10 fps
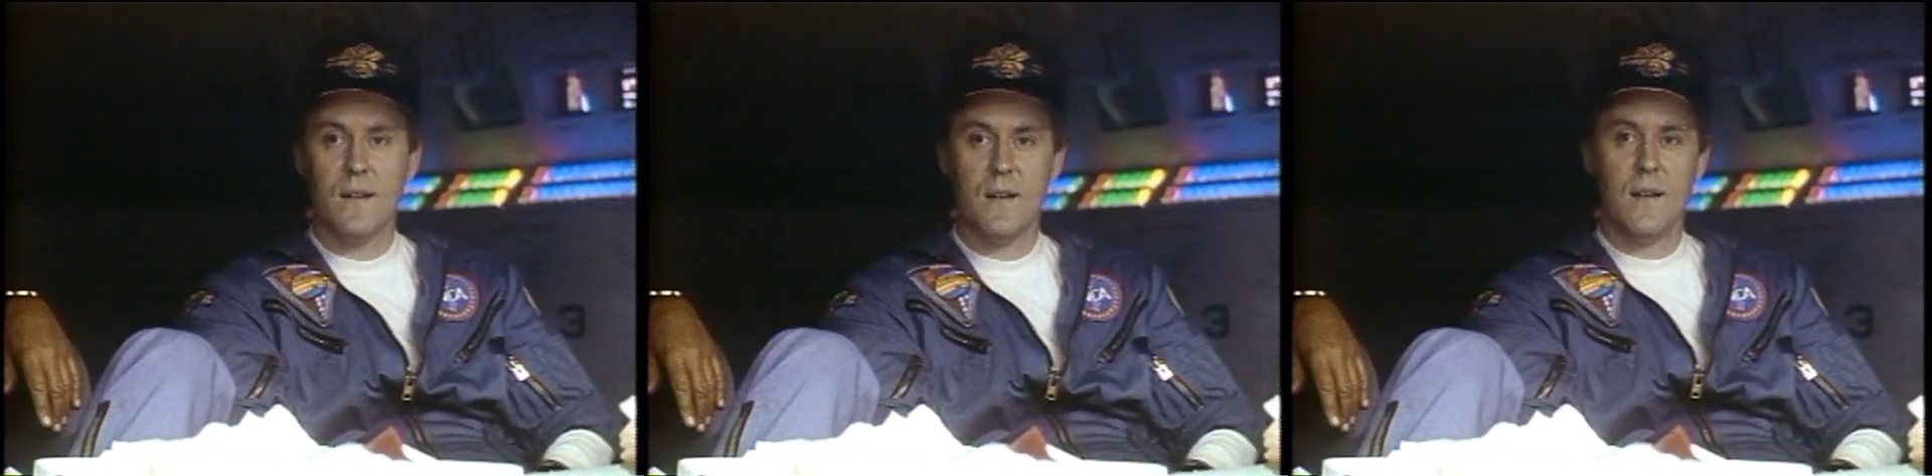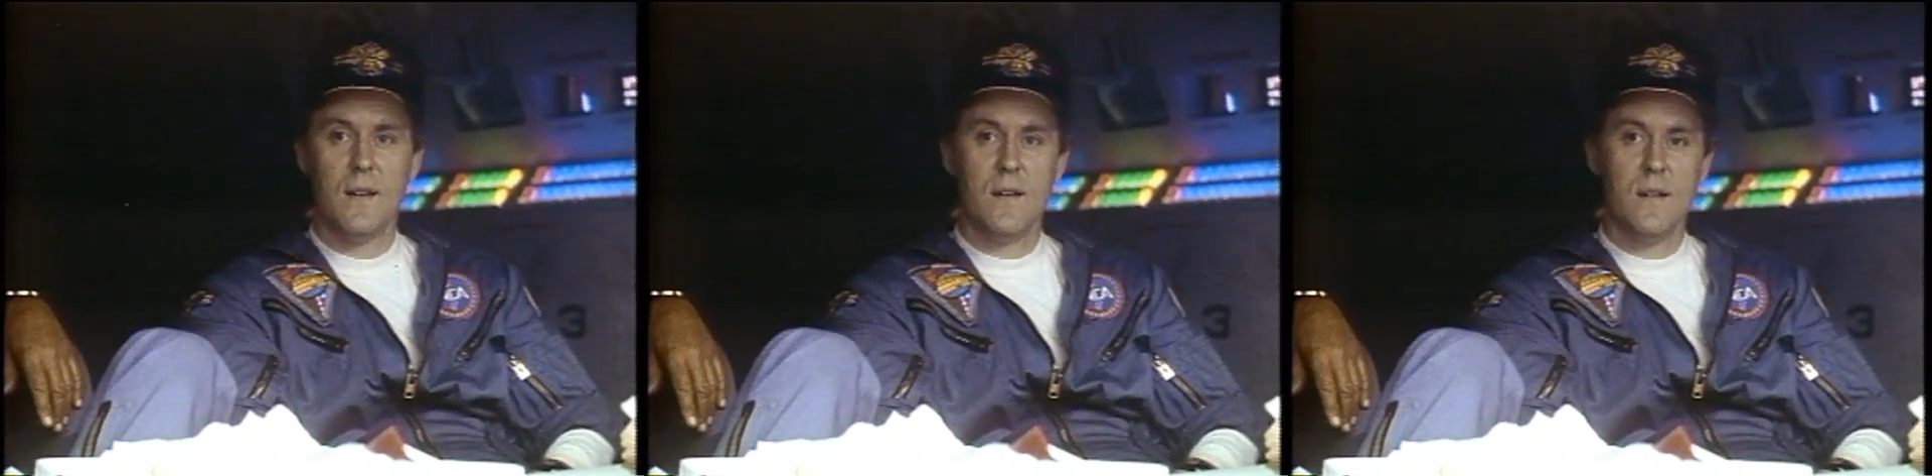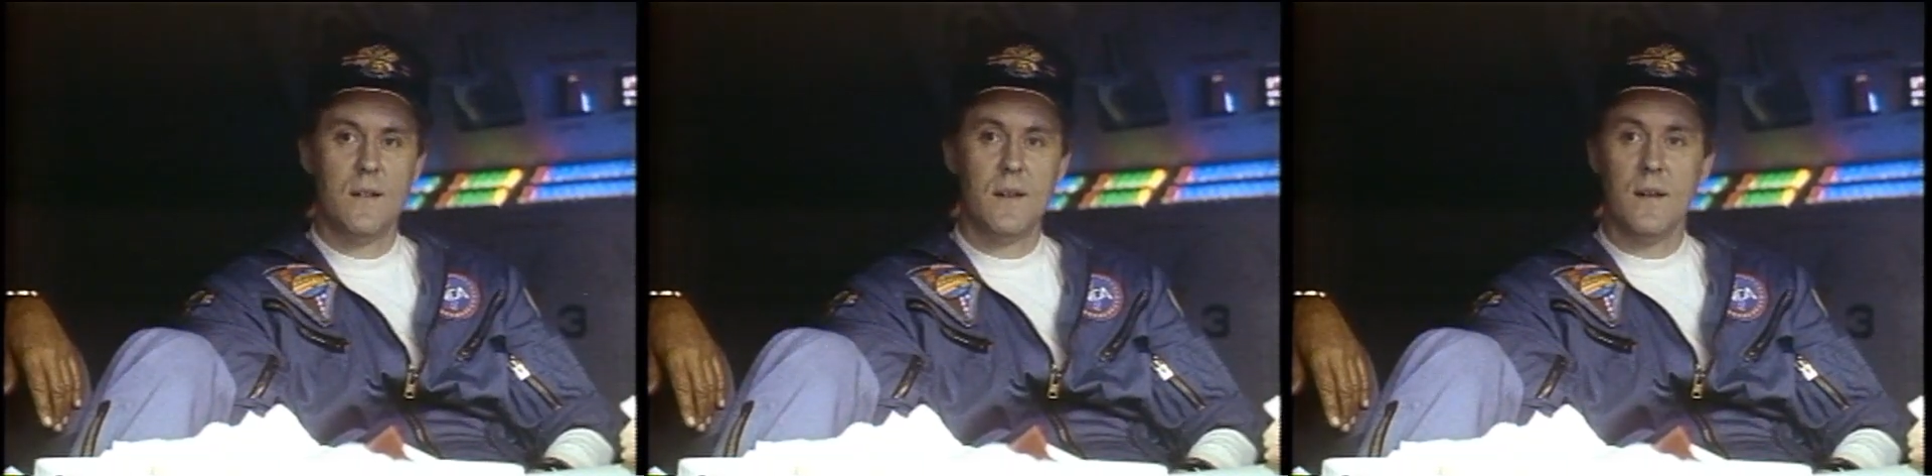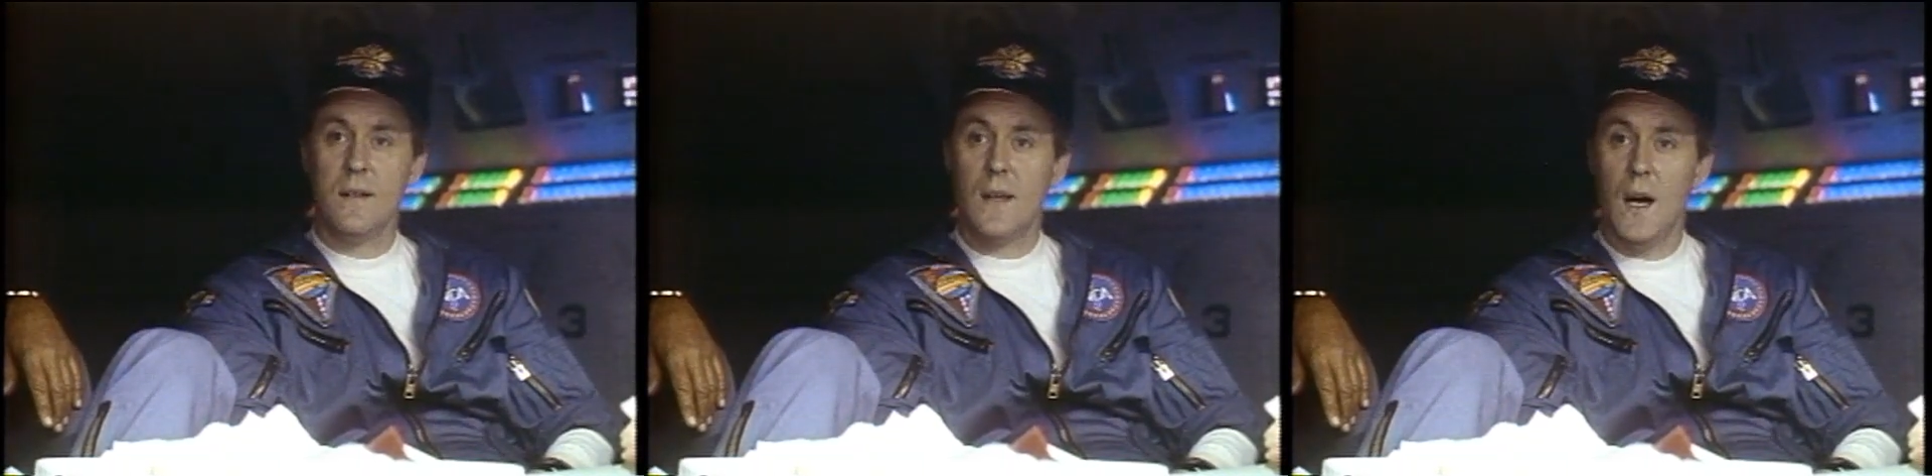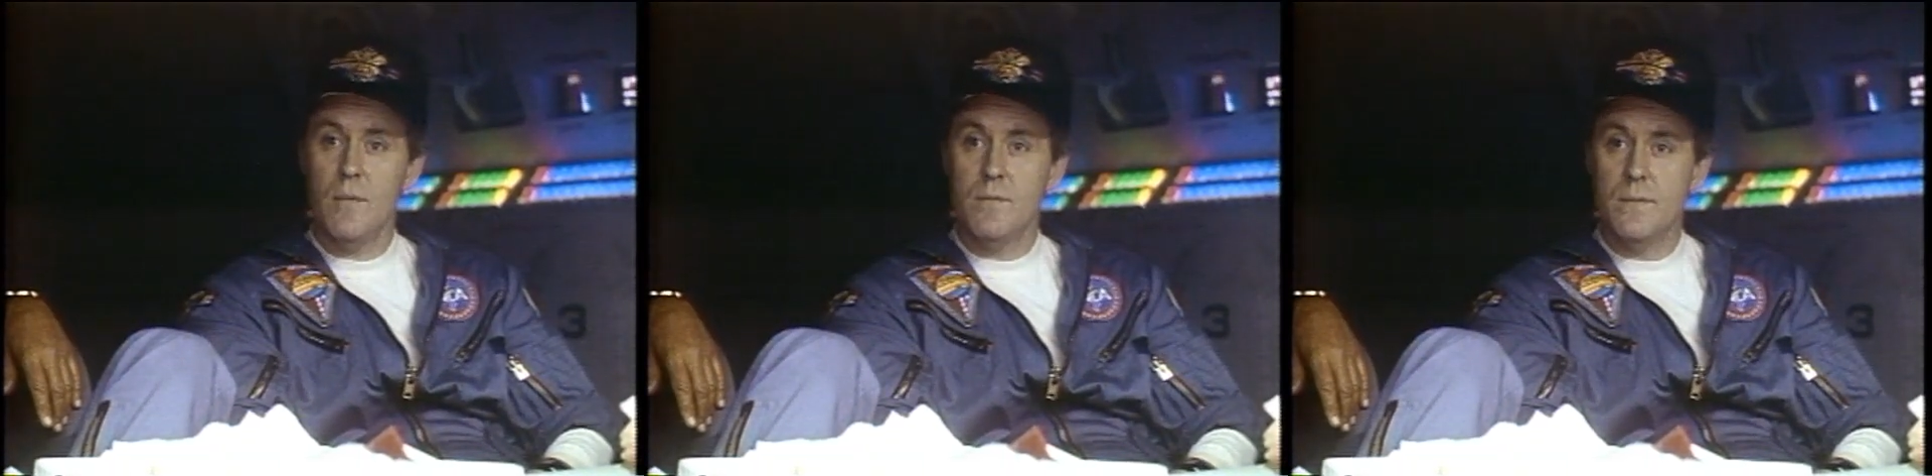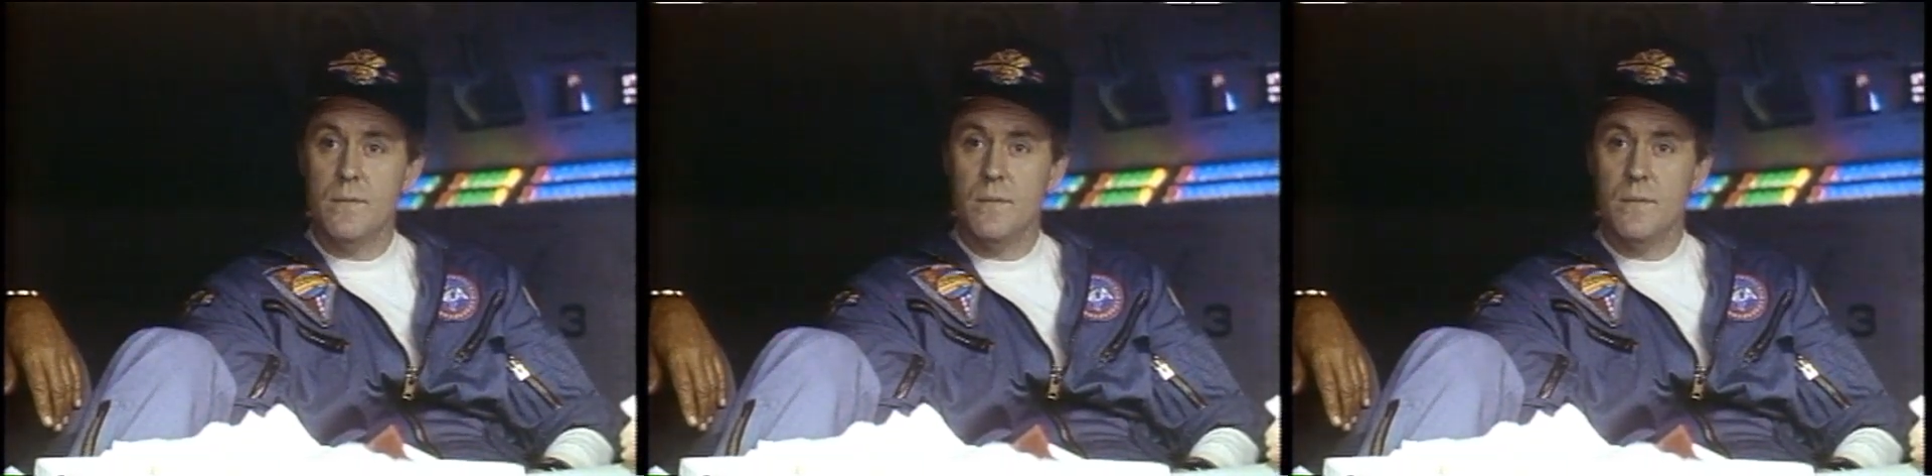Cake, yes. Dumb.